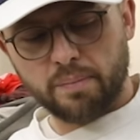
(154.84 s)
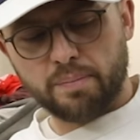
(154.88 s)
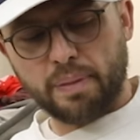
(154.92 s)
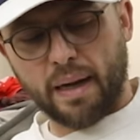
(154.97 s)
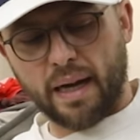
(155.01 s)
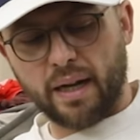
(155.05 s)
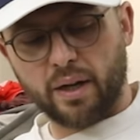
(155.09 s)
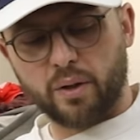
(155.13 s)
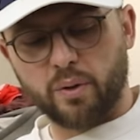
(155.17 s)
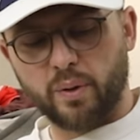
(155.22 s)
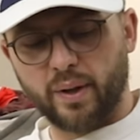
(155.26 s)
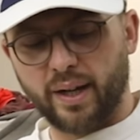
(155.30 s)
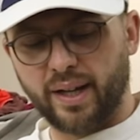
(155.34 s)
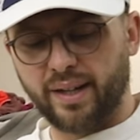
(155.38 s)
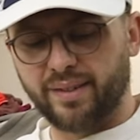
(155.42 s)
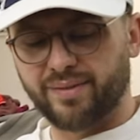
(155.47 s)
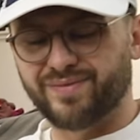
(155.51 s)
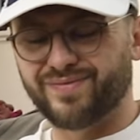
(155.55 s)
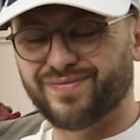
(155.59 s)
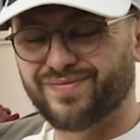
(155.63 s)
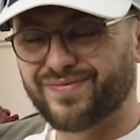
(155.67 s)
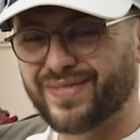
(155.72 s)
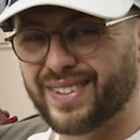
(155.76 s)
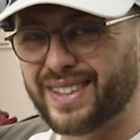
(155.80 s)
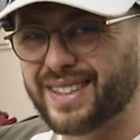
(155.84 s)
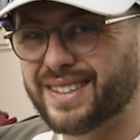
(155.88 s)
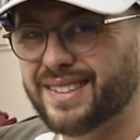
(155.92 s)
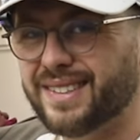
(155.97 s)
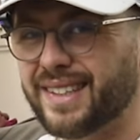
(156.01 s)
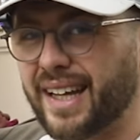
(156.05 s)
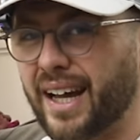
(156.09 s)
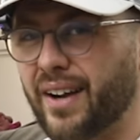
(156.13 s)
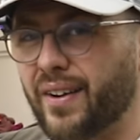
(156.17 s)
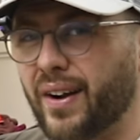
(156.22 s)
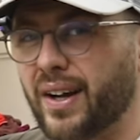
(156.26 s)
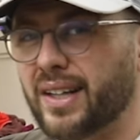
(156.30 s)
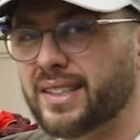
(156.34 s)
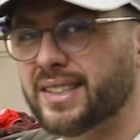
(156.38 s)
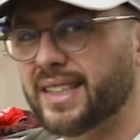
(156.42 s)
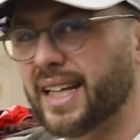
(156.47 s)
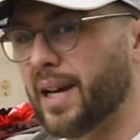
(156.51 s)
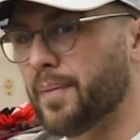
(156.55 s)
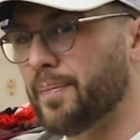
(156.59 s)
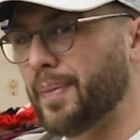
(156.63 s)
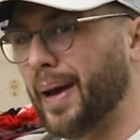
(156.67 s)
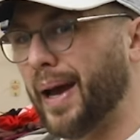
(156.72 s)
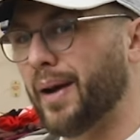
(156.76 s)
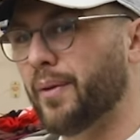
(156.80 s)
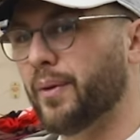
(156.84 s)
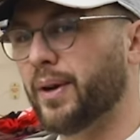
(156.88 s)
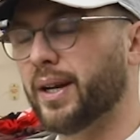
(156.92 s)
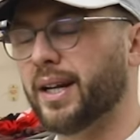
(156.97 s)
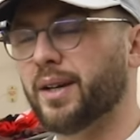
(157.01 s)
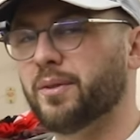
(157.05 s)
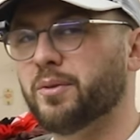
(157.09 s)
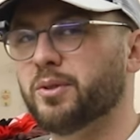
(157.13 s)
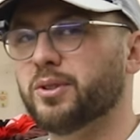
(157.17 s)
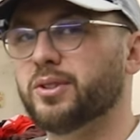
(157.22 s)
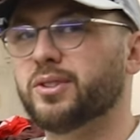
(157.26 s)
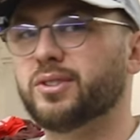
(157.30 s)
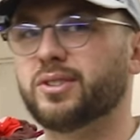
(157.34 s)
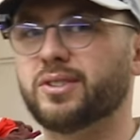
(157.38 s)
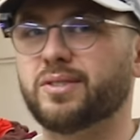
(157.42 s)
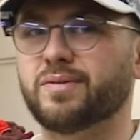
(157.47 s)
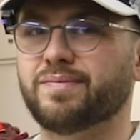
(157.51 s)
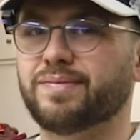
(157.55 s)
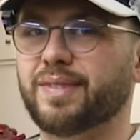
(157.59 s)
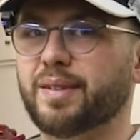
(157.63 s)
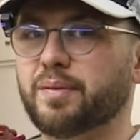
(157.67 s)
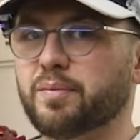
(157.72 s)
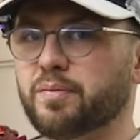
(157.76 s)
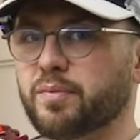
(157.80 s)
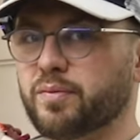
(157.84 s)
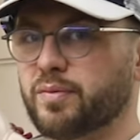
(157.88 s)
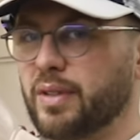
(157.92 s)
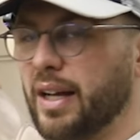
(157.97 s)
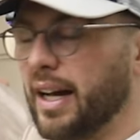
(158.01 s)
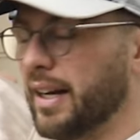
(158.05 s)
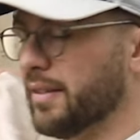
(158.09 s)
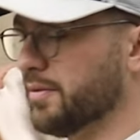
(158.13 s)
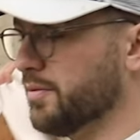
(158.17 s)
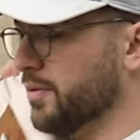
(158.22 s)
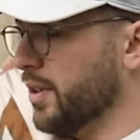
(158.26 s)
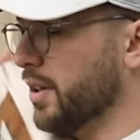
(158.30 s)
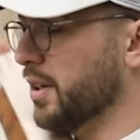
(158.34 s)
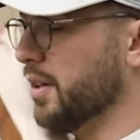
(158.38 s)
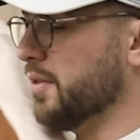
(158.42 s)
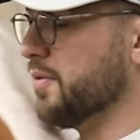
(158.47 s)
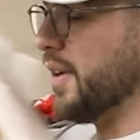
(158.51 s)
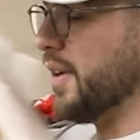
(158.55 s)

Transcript: back when, and dare I say it, back when it was like a